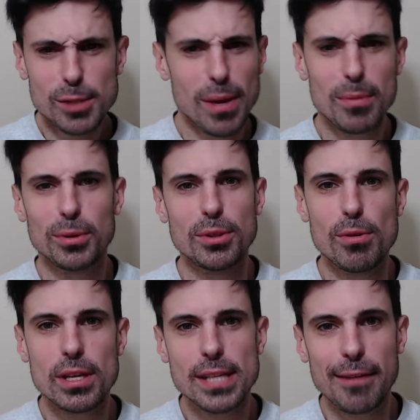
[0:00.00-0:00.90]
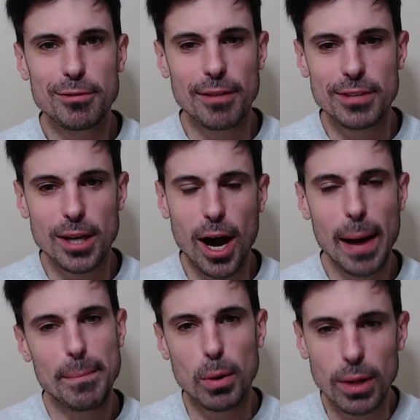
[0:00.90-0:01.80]
Maybe we'll do this after every
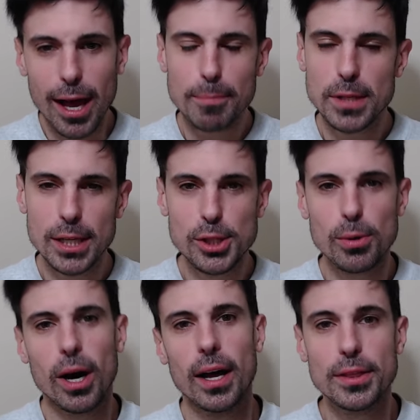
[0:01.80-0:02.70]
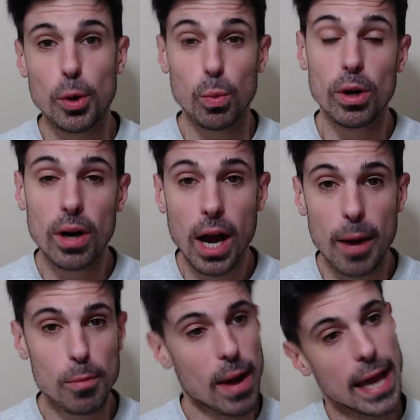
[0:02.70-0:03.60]
comp, but we'll update you on the World
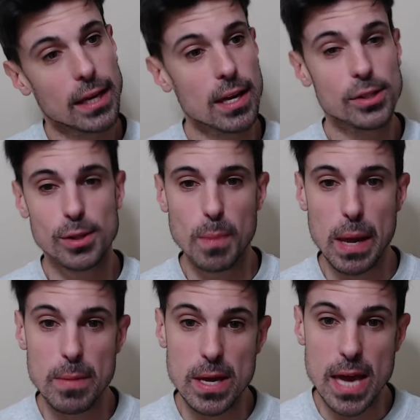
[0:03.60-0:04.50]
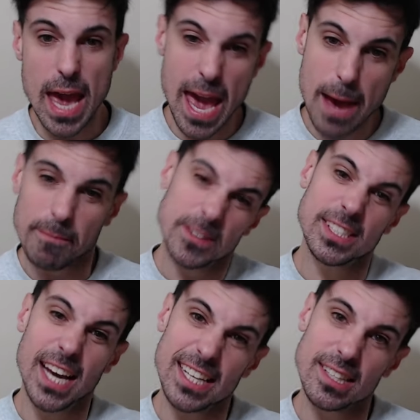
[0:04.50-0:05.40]
Cup rankings to maybe
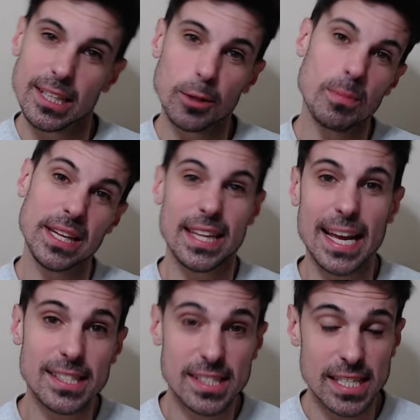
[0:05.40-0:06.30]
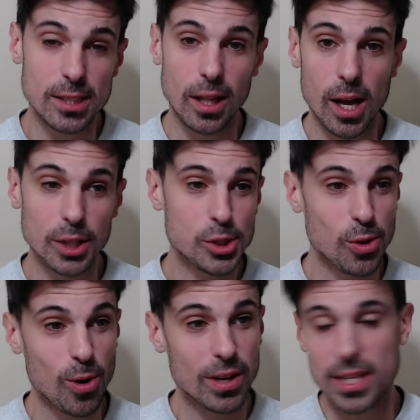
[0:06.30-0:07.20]
emphasize a little bit of that season long story,